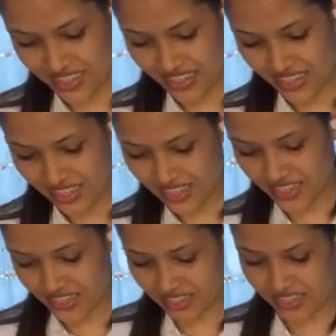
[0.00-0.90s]

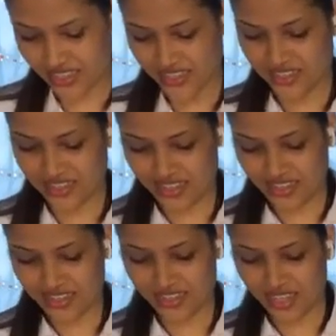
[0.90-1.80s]
And
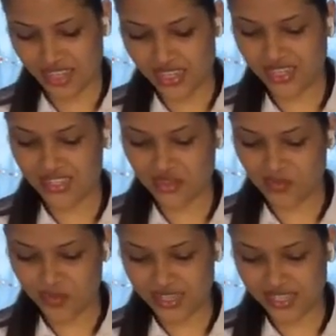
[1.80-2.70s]
I think at
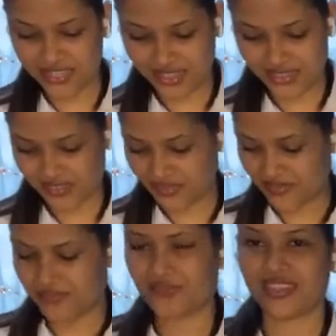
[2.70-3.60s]
some point
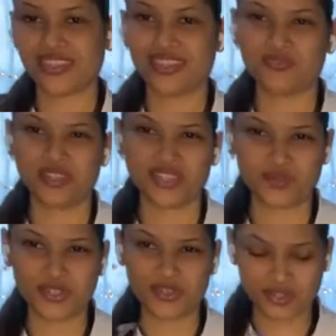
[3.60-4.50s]
I'm gonna
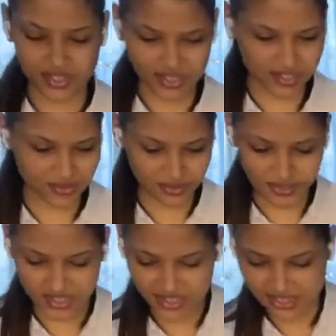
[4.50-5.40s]
switch across to a fork.